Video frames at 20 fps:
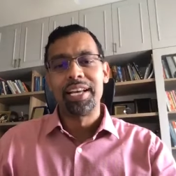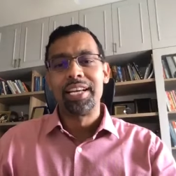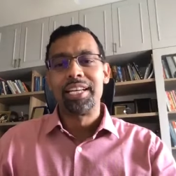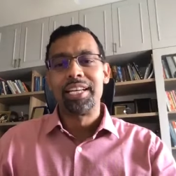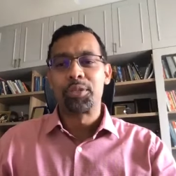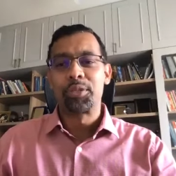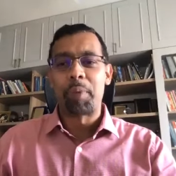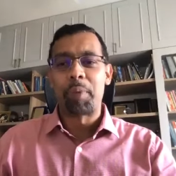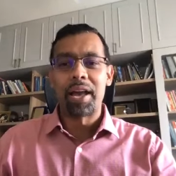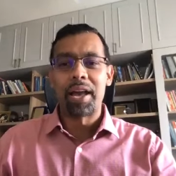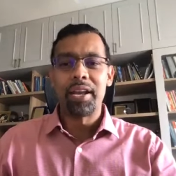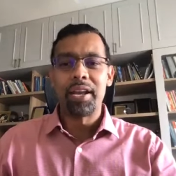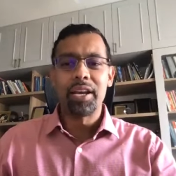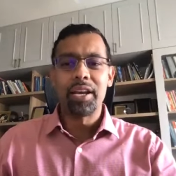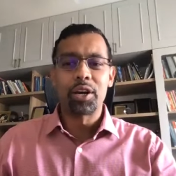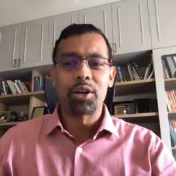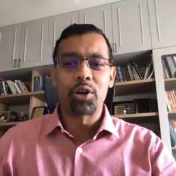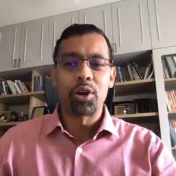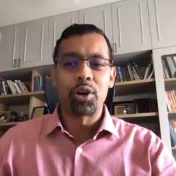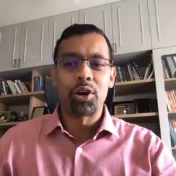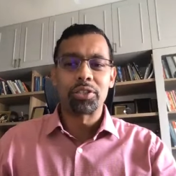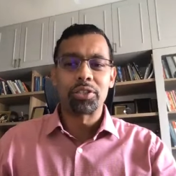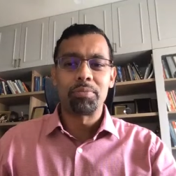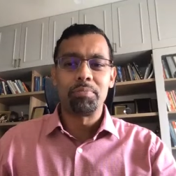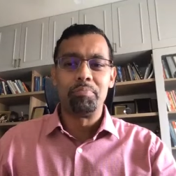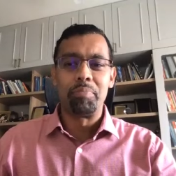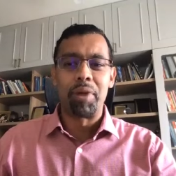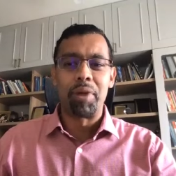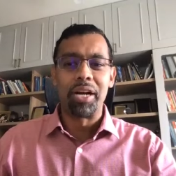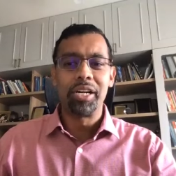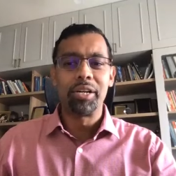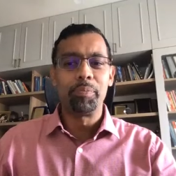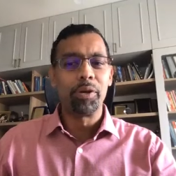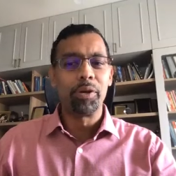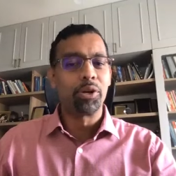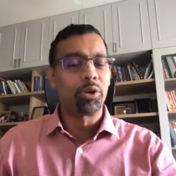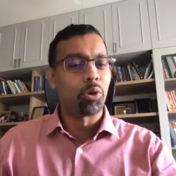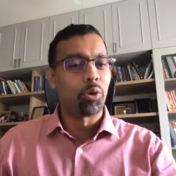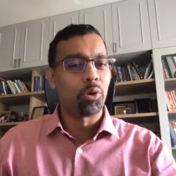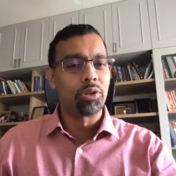spanning across multiple
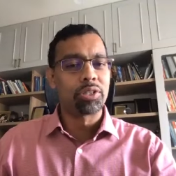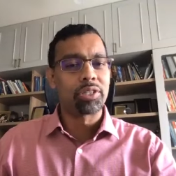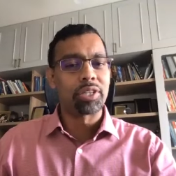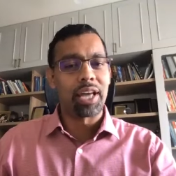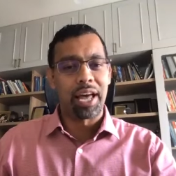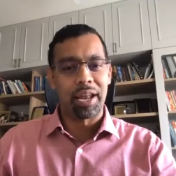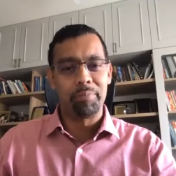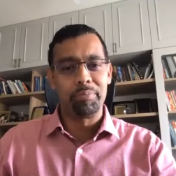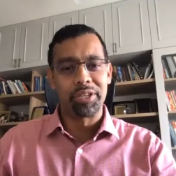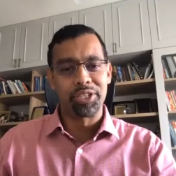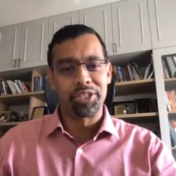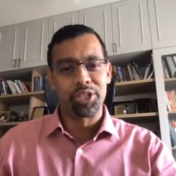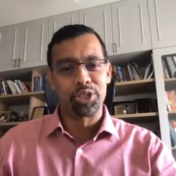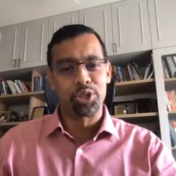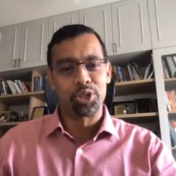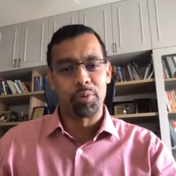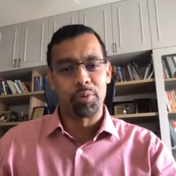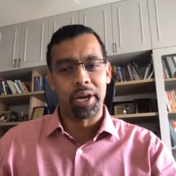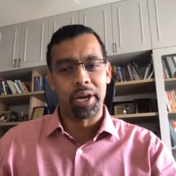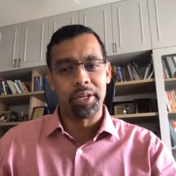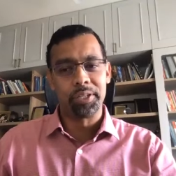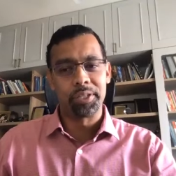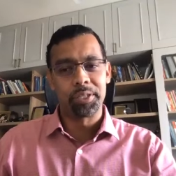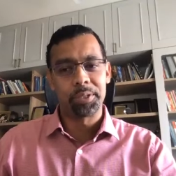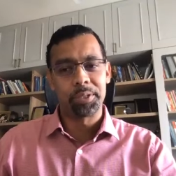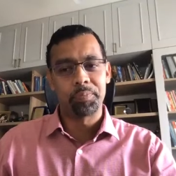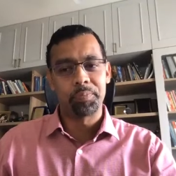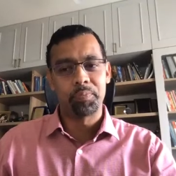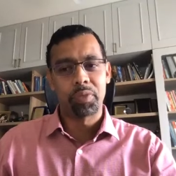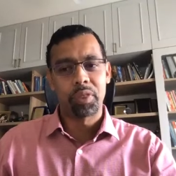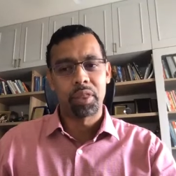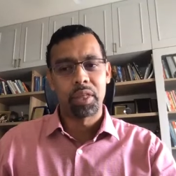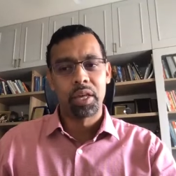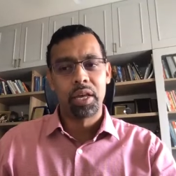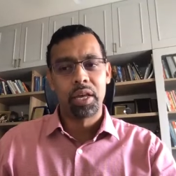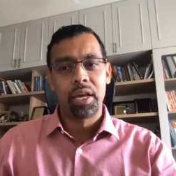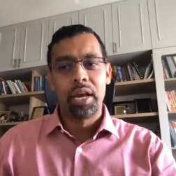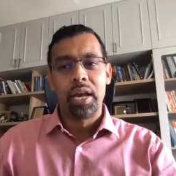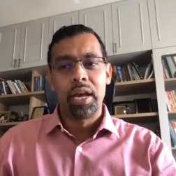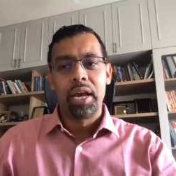roles and business domains.
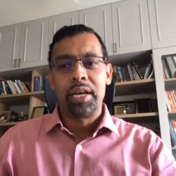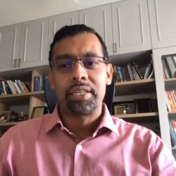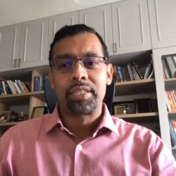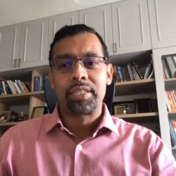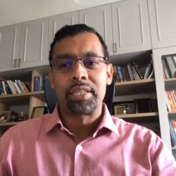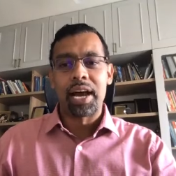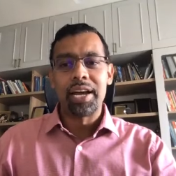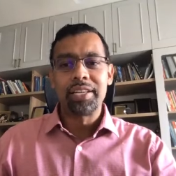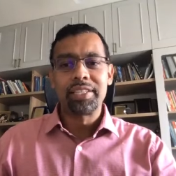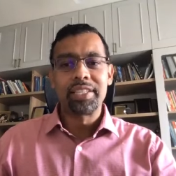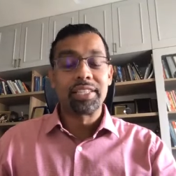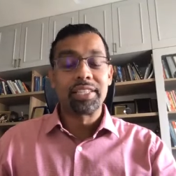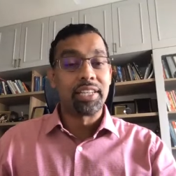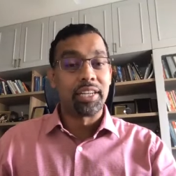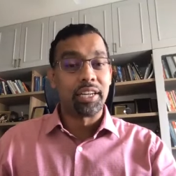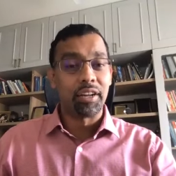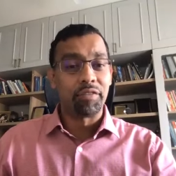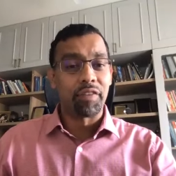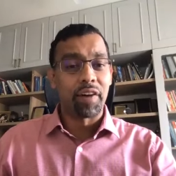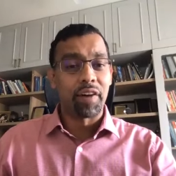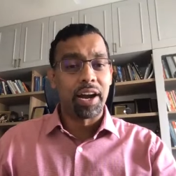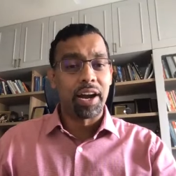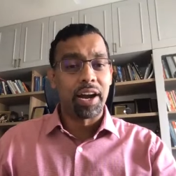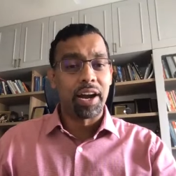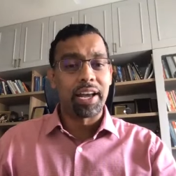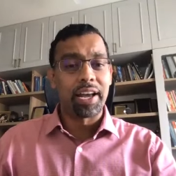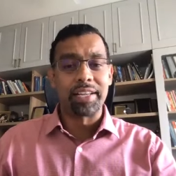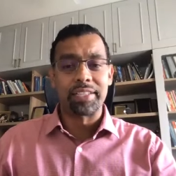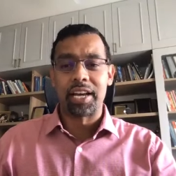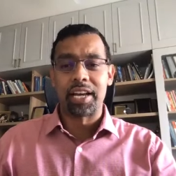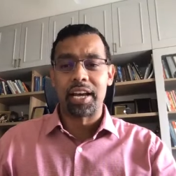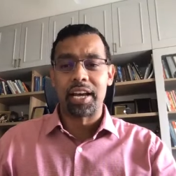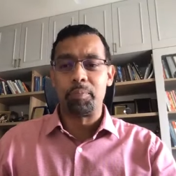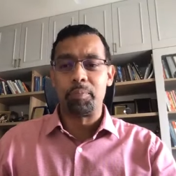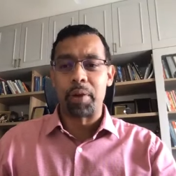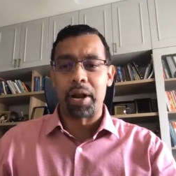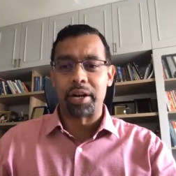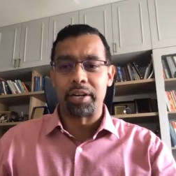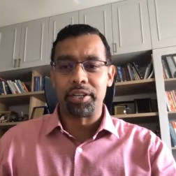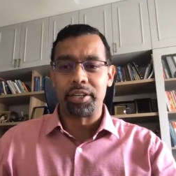Sai is a certified
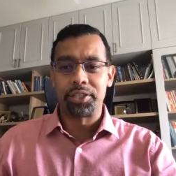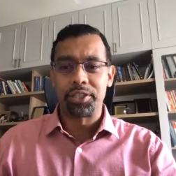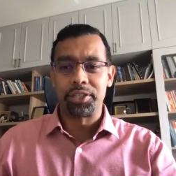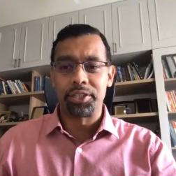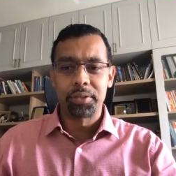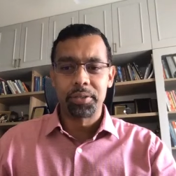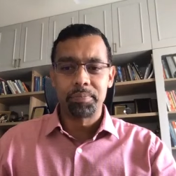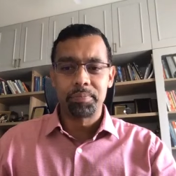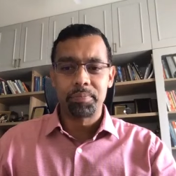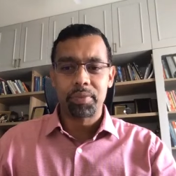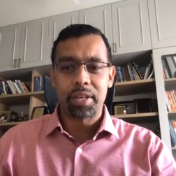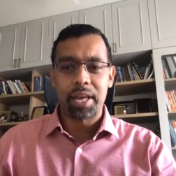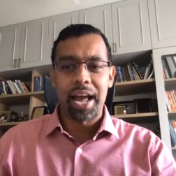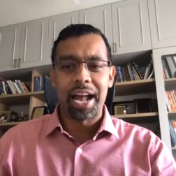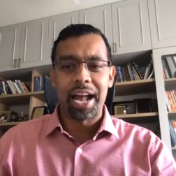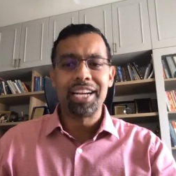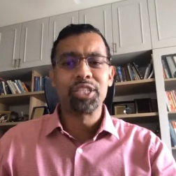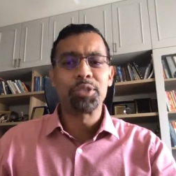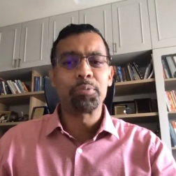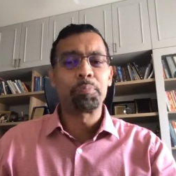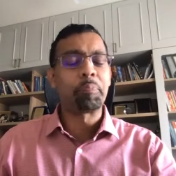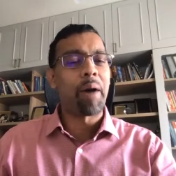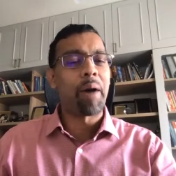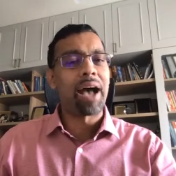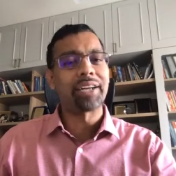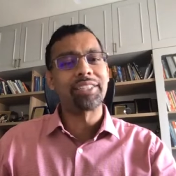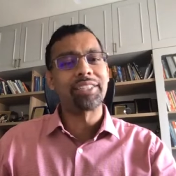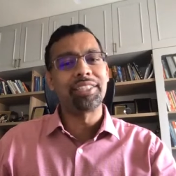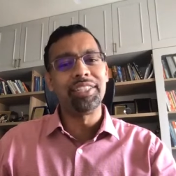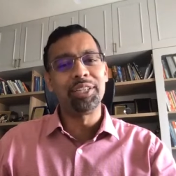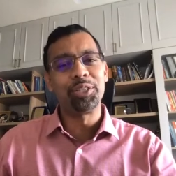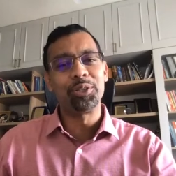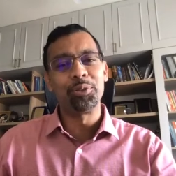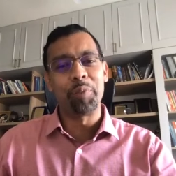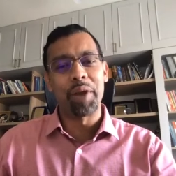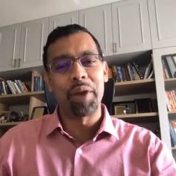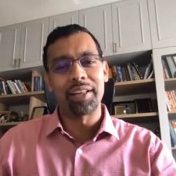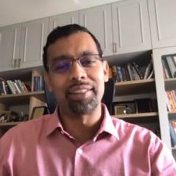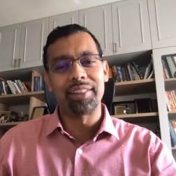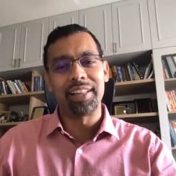SRE practitioner and is passionate to
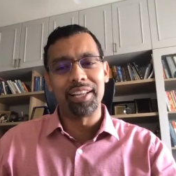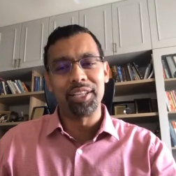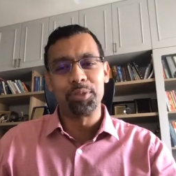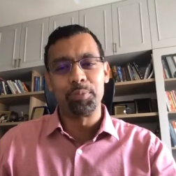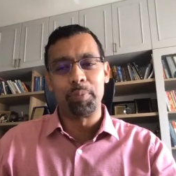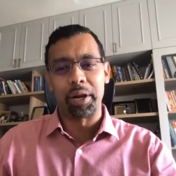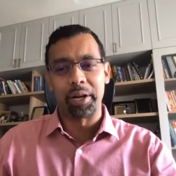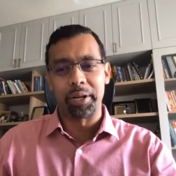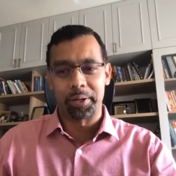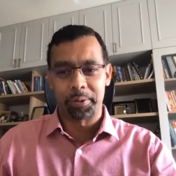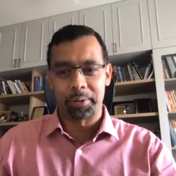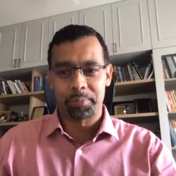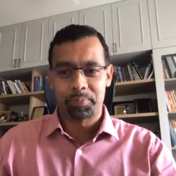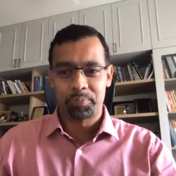make things better.